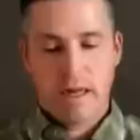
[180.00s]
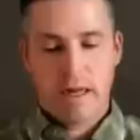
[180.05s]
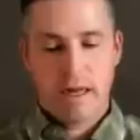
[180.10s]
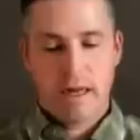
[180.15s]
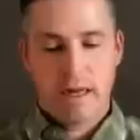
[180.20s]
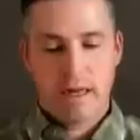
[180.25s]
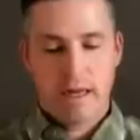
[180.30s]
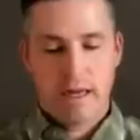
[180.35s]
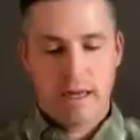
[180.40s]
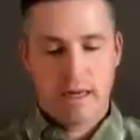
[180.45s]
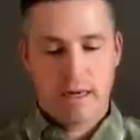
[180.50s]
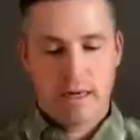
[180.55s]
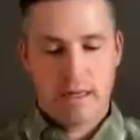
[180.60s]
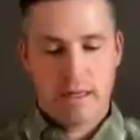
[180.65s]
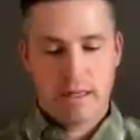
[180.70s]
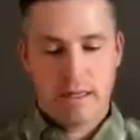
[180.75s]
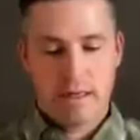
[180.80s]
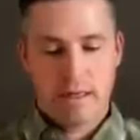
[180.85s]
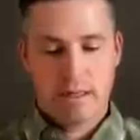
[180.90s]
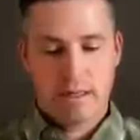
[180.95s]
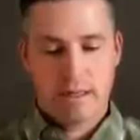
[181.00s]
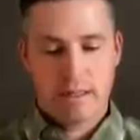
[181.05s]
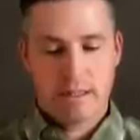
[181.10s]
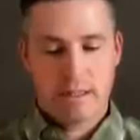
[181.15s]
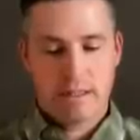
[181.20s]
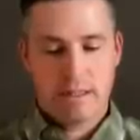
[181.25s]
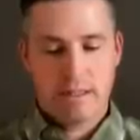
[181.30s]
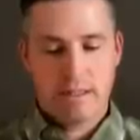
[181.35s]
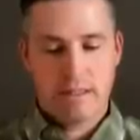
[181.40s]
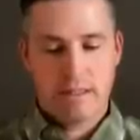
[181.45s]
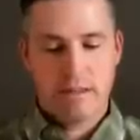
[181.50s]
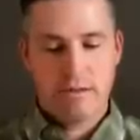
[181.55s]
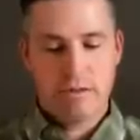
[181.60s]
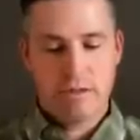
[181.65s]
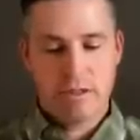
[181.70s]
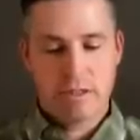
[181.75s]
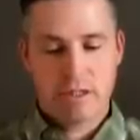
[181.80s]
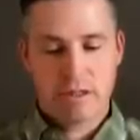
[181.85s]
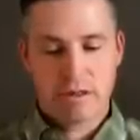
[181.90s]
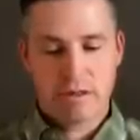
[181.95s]
And there's these two
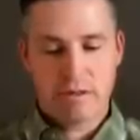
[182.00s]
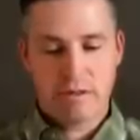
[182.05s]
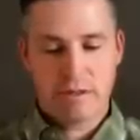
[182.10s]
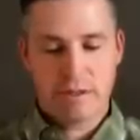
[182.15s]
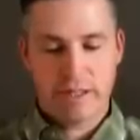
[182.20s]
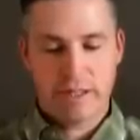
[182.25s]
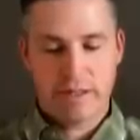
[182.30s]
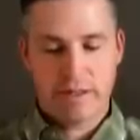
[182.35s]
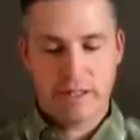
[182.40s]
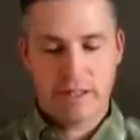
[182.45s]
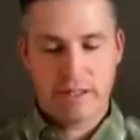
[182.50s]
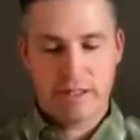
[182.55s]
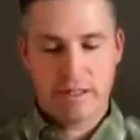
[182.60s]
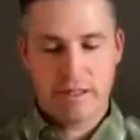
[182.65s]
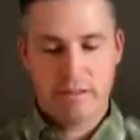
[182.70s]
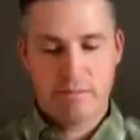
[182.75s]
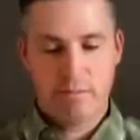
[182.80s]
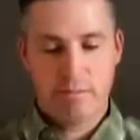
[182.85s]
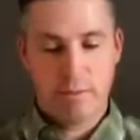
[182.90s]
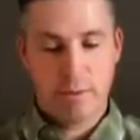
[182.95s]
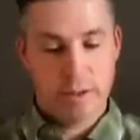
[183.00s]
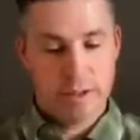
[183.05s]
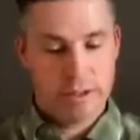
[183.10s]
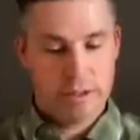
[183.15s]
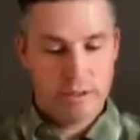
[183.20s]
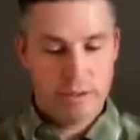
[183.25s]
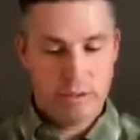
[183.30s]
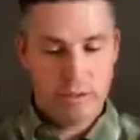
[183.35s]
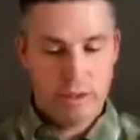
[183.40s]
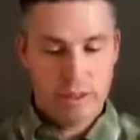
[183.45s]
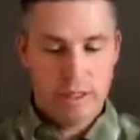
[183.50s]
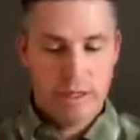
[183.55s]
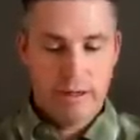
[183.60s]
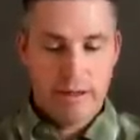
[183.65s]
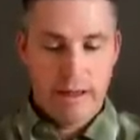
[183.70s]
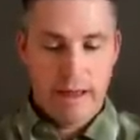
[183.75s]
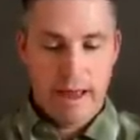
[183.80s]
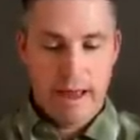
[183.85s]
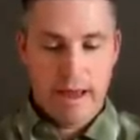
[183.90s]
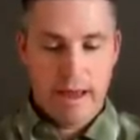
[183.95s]
circled areas in blue,
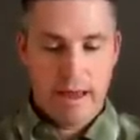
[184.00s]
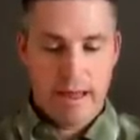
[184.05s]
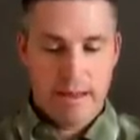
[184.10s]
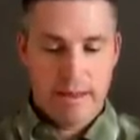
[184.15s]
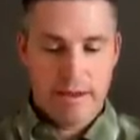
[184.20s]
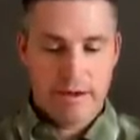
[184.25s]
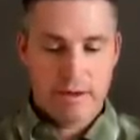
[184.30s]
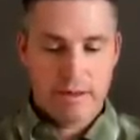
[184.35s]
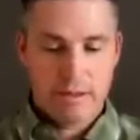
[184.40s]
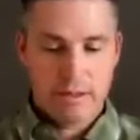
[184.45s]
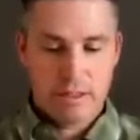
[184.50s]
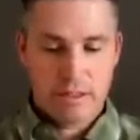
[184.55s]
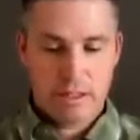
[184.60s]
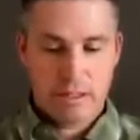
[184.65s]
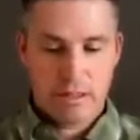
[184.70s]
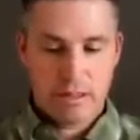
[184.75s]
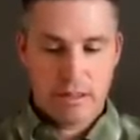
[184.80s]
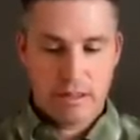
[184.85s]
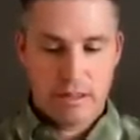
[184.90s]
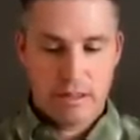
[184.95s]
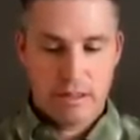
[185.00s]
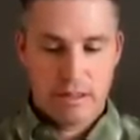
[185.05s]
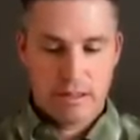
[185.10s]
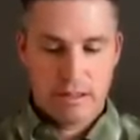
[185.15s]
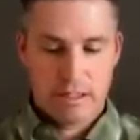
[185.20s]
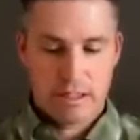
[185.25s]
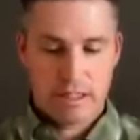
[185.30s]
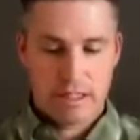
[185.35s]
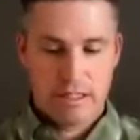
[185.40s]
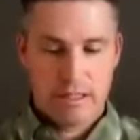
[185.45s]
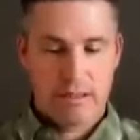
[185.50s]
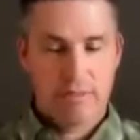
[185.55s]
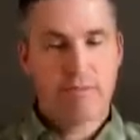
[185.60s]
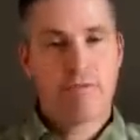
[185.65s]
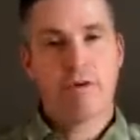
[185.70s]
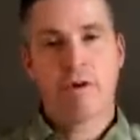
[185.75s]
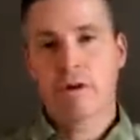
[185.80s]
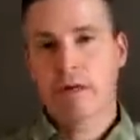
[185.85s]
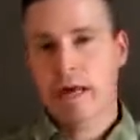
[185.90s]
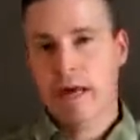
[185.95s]
and those are sites of
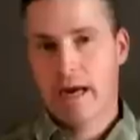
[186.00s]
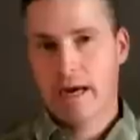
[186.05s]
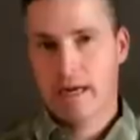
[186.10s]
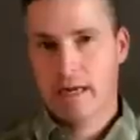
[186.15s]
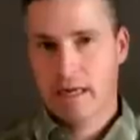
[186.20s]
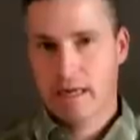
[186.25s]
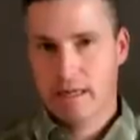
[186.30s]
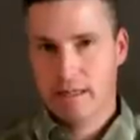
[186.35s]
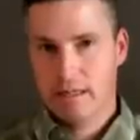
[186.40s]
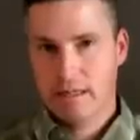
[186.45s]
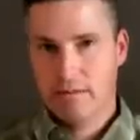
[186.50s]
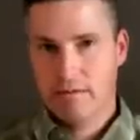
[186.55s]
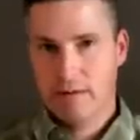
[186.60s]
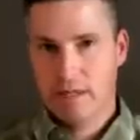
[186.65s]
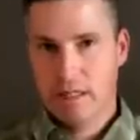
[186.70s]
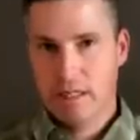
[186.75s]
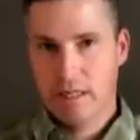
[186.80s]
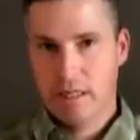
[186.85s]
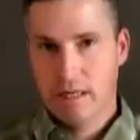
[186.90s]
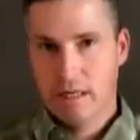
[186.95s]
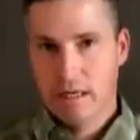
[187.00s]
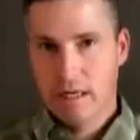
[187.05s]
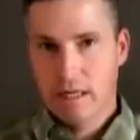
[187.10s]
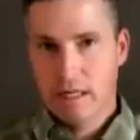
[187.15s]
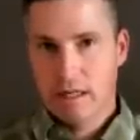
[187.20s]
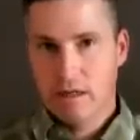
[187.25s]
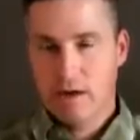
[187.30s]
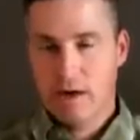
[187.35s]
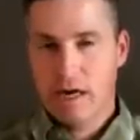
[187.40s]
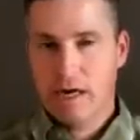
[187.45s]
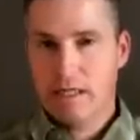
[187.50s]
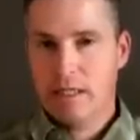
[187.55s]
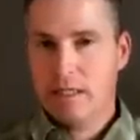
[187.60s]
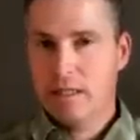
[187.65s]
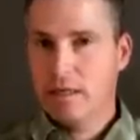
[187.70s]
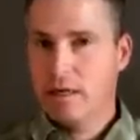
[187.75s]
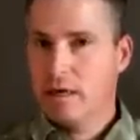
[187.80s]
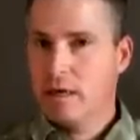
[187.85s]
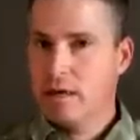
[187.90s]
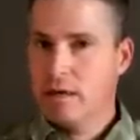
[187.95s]
volcanic activity. There
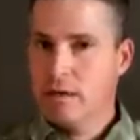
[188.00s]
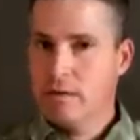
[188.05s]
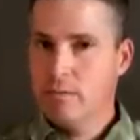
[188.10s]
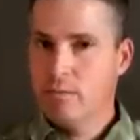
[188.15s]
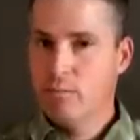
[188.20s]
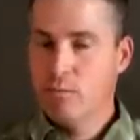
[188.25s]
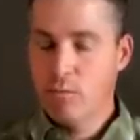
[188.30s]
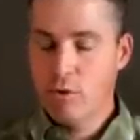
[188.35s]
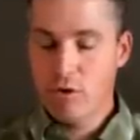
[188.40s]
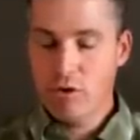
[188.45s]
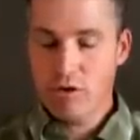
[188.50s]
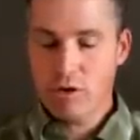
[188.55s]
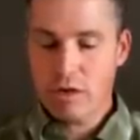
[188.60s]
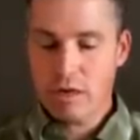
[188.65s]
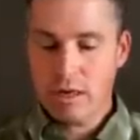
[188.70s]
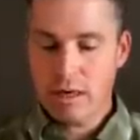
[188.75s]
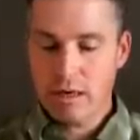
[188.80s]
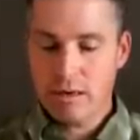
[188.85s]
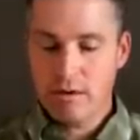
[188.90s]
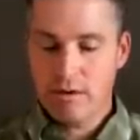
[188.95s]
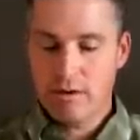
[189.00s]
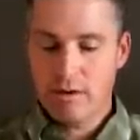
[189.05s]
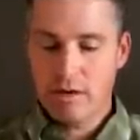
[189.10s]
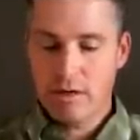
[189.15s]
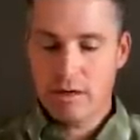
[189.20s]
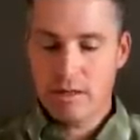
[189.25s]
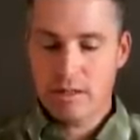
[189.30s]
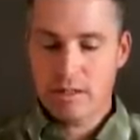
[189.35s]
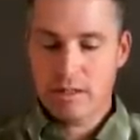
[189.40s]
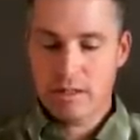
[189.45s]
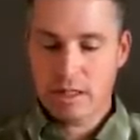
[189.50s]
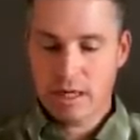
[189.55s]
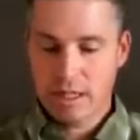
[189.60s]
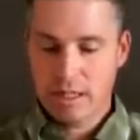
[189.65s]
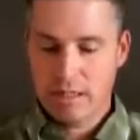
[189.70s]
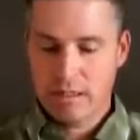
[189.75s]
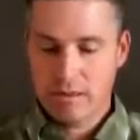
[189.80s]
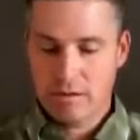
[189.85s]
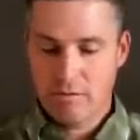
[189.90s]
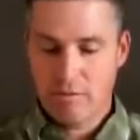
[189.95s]
actually are more
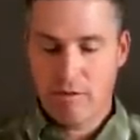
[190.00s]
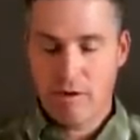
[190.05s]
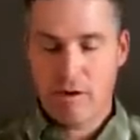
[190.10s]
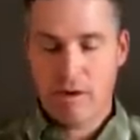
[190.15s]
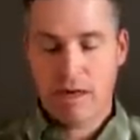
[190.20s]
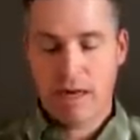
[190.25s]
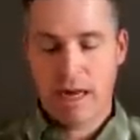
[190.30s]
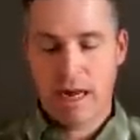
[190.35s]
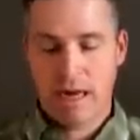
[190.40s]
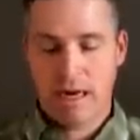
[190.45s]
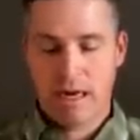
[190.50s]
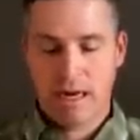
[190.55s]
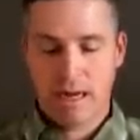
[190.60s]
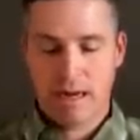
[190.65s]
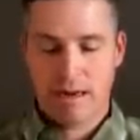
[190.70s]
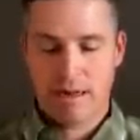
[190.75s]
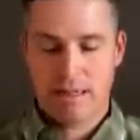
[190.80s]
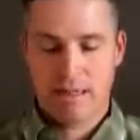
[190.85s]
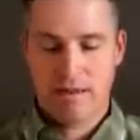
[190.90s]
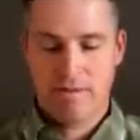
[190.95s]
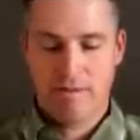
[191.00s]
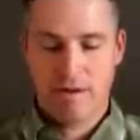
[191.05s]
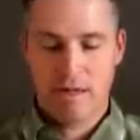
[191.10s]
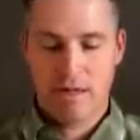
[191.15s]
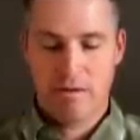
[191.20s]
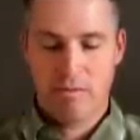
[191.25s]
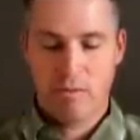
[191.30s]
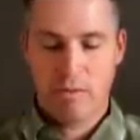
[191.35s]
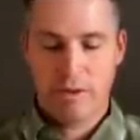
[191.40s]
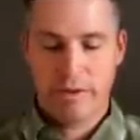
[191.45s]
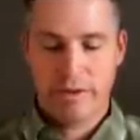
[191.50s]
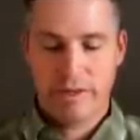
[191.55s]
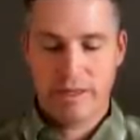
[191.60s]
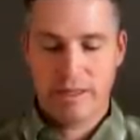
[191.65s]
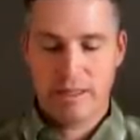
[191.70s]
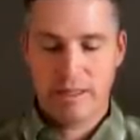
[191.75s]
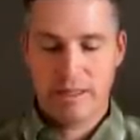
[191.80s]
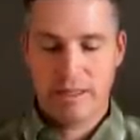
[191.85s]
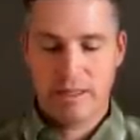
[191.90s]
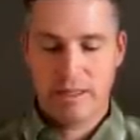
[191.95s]
sites of volcanic activity
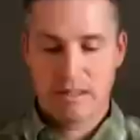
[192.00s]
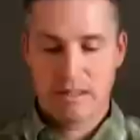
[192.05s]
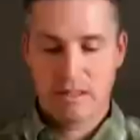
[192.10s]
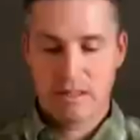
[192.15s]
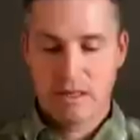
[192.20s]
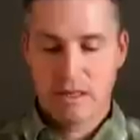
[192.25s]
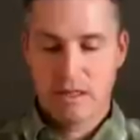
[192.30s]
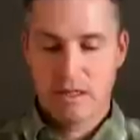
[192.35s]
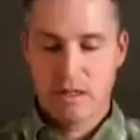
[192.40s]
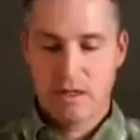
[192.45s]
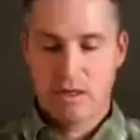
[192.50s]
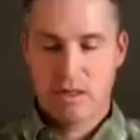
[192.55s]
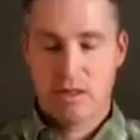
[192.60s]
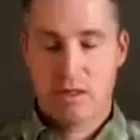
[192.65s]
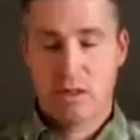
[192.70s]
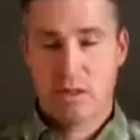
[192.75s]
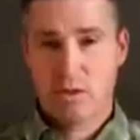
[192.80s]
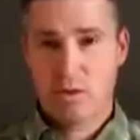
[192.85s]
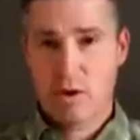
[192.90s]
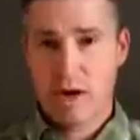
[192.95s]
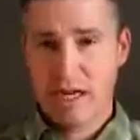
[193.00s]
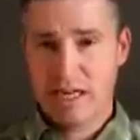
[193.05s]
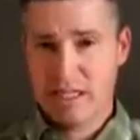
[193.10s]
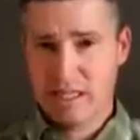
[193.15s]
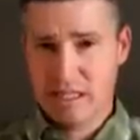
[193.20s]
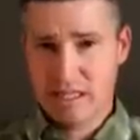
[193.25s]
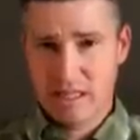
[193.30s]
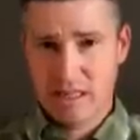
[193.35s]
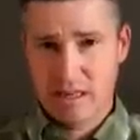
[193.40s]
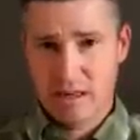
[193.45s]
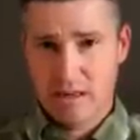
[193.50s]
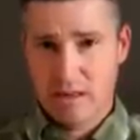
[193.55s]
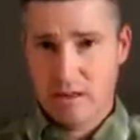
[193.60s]
within this stretched